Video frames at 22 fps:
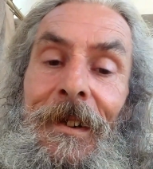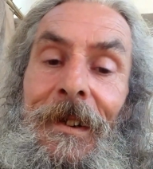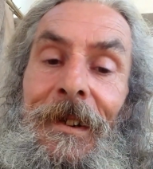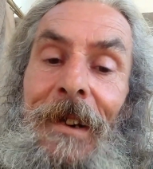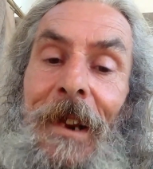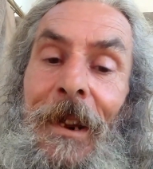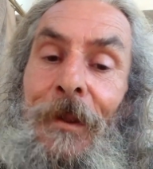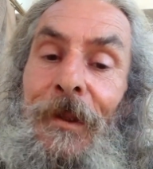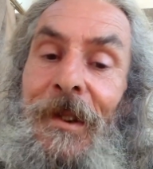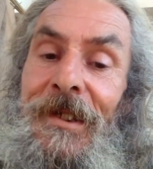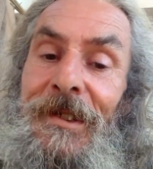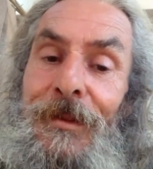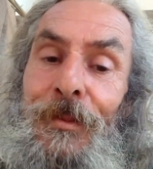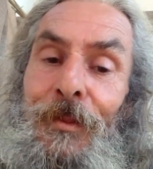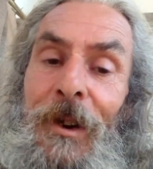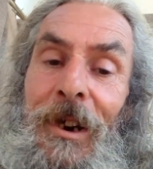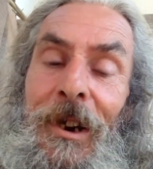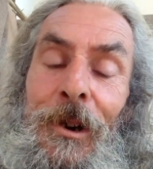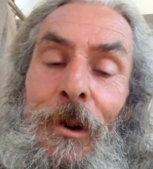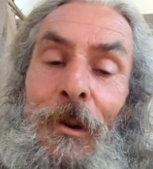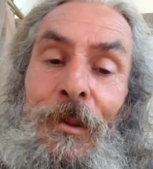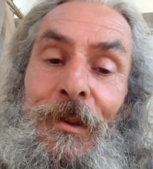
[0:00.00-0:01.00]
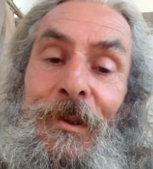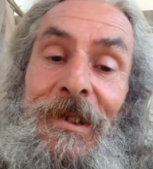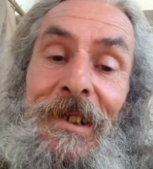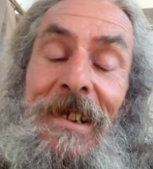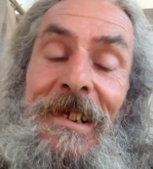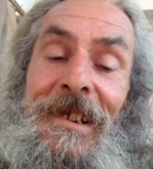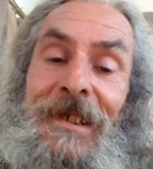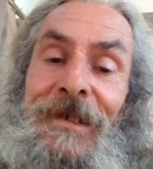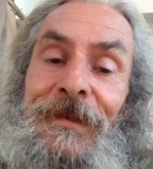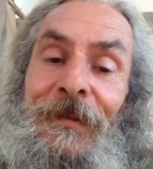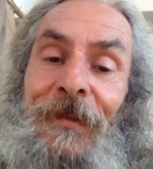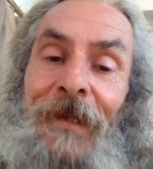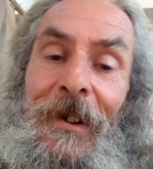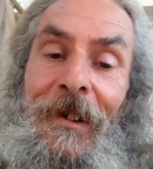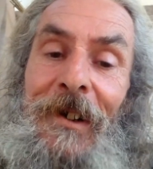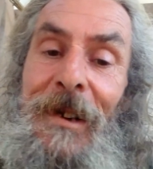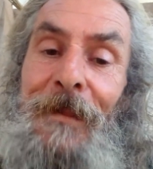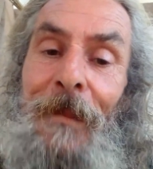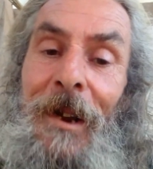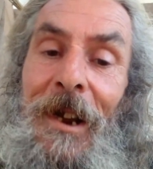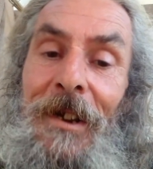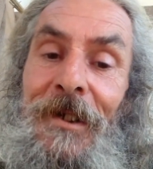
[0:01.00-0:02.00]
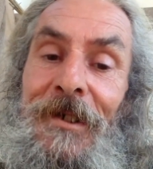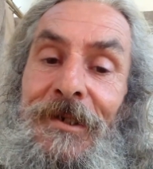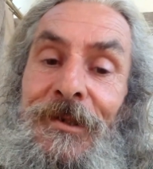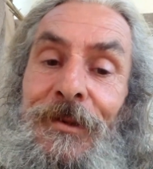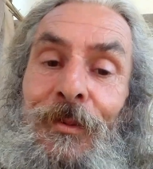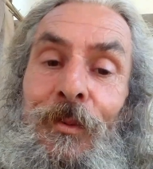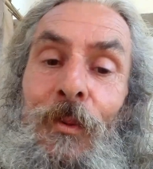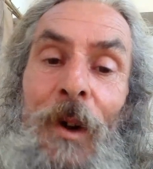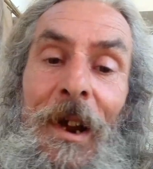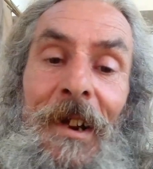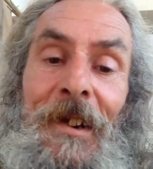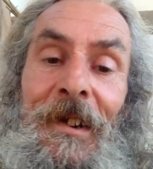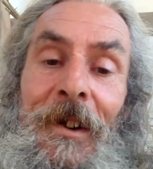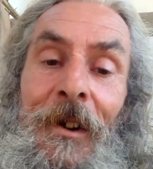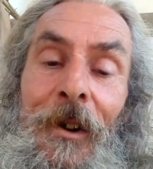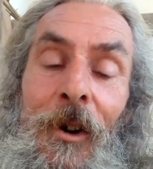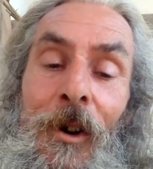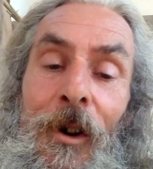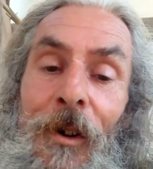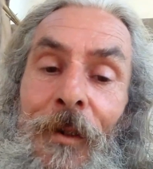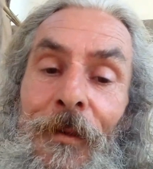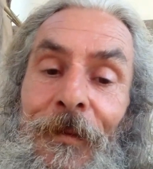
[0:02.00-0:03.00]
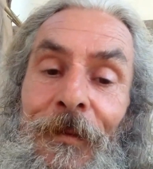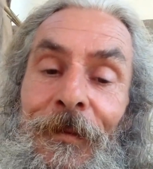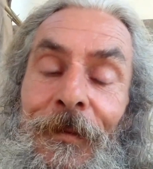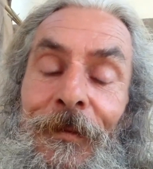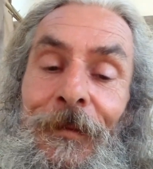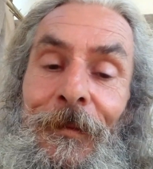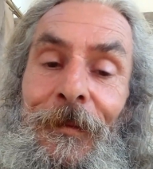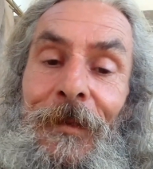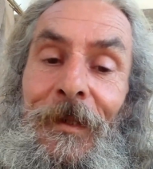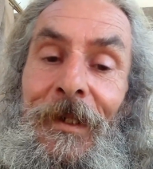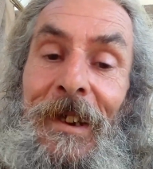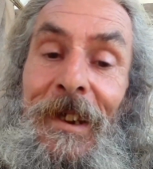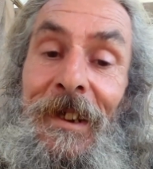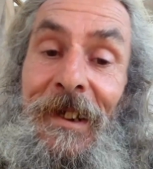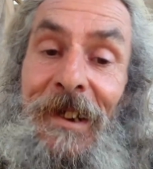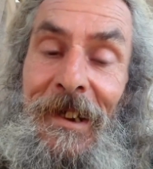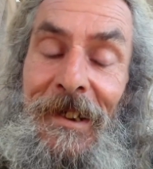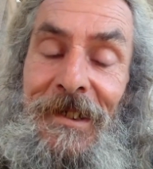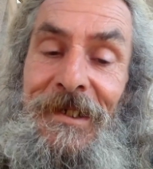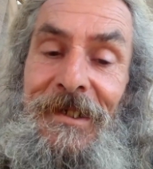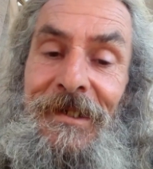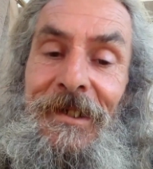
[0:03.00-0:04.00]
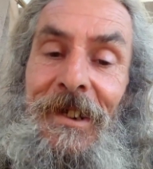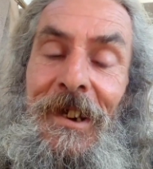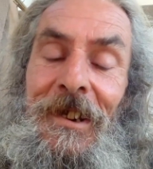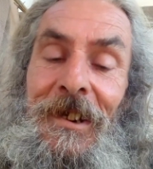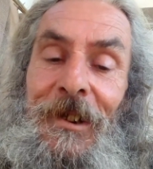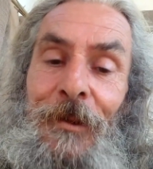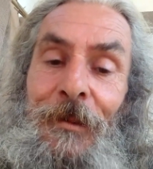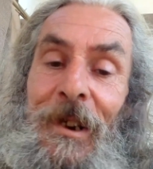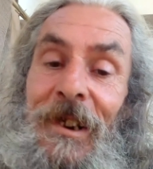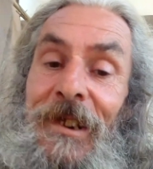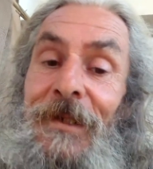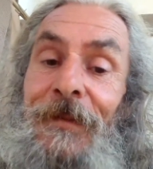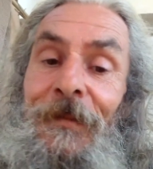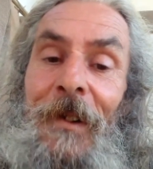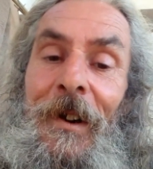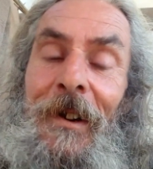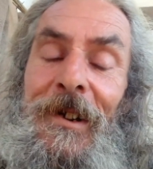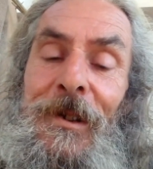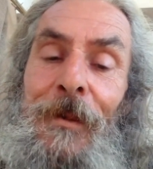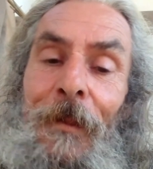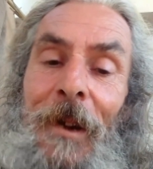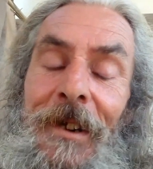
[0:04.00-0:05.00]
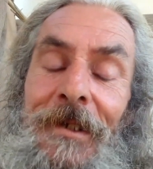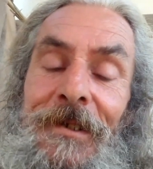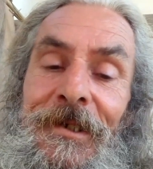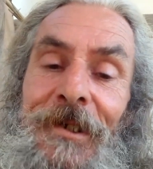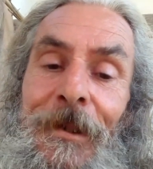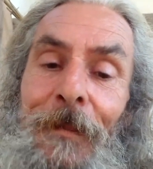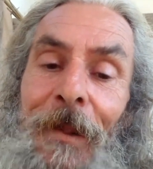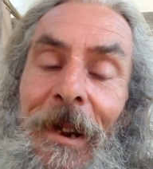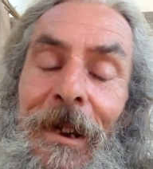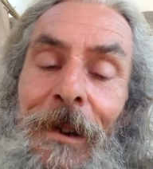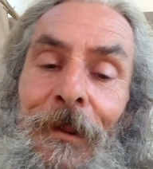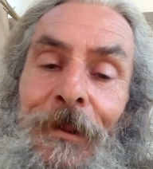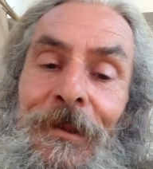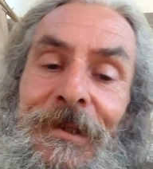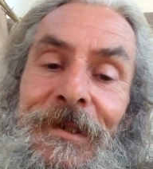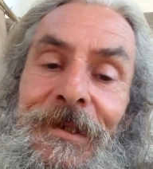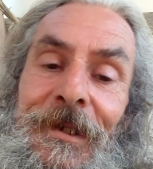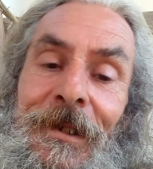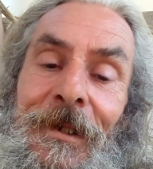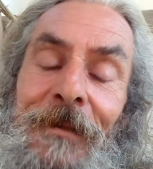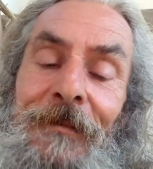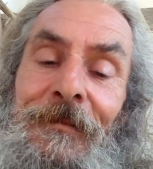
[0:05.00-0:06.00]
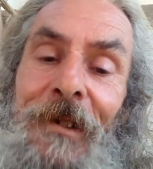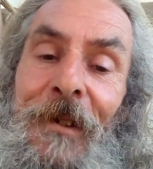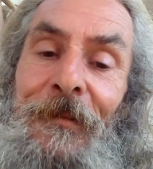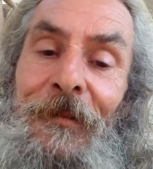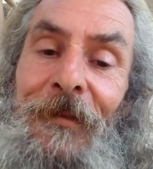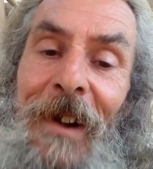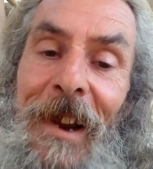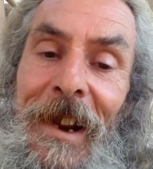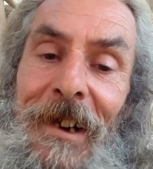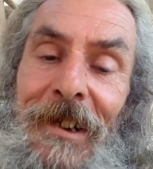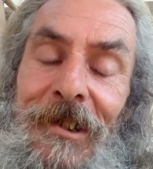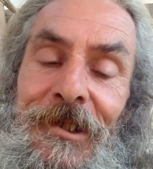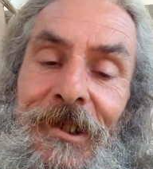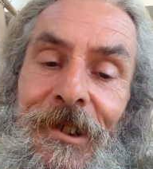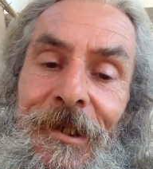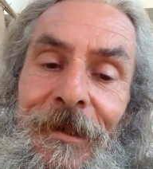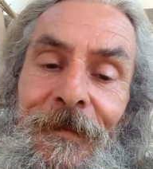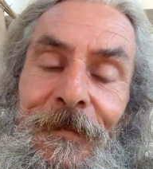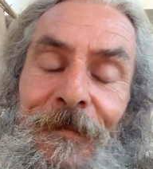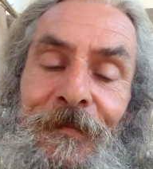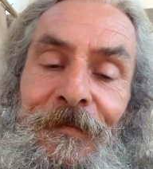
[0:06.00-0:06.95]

Now, this world is very much one of, in the external, is very much about reflection.